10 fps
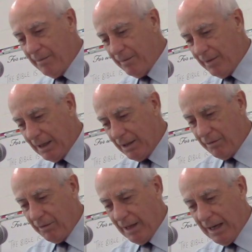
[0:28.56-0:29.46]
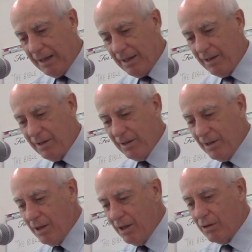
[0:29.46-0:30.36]
Thank you for that.
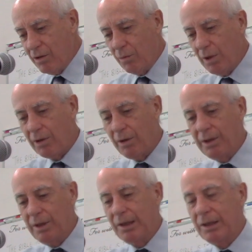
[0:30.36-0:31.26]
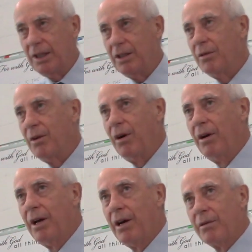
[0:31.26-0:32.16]
So we are going to continue
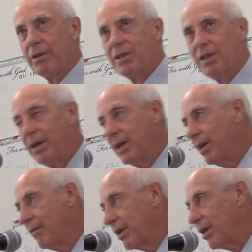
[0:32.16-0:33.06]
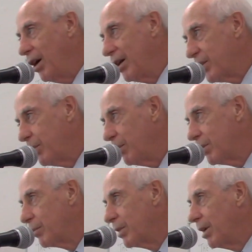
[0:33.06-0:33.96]
on our study of the
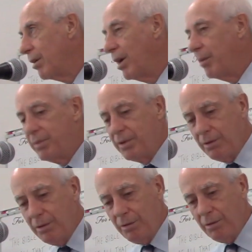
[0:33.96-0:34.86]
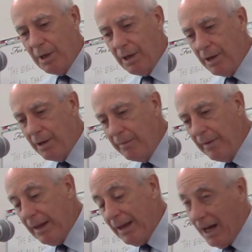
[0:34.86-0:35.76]
Gospels. We are up to,
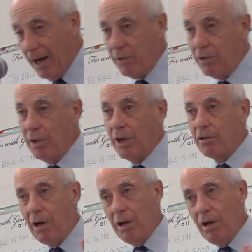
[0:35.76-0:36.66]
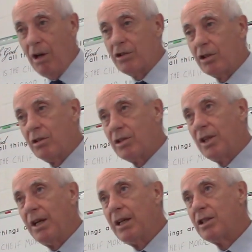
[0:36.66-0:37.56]
and we're doing a chronological
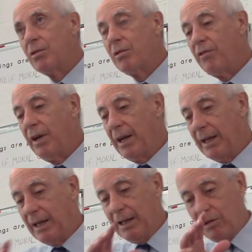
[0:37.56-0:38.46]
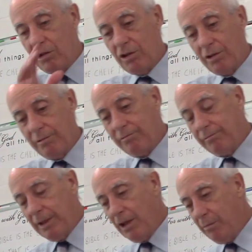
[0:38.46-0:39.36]
study, so we're finding each
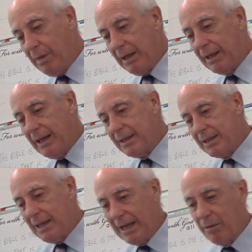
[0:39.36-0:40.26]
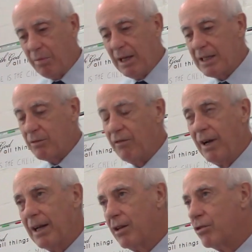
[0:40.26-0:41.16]
little bit that's taken place. We're
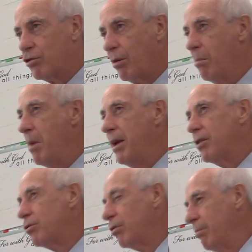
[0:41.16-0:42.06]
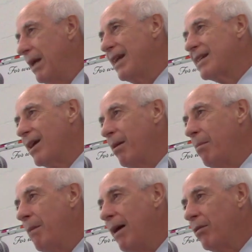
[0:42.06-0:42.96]
finding there's tremendous
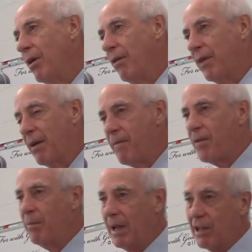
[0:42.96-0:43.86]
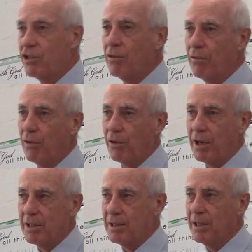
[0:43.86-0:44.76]
amount of information for
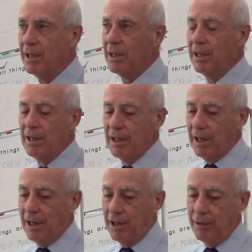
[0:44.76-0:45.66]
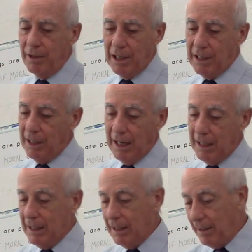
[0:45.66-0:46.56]
us in
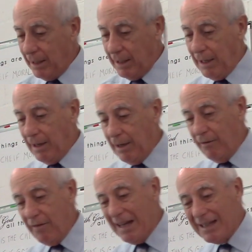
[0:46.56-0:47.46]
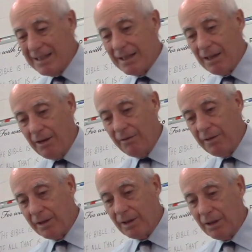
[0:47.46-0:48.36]
any of the events of
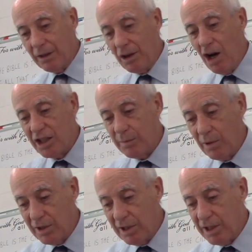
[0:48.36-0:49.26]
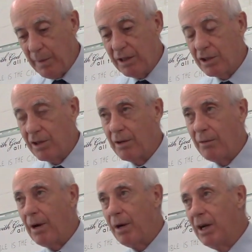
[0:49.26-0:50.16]
the Gospels, and especially
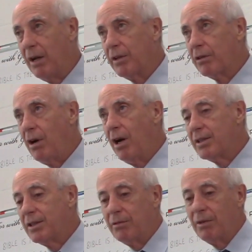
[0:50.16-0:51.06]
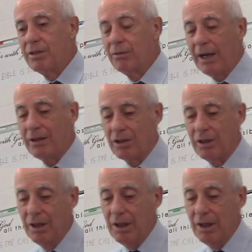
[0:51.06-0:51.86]
around the cross and the resurrection.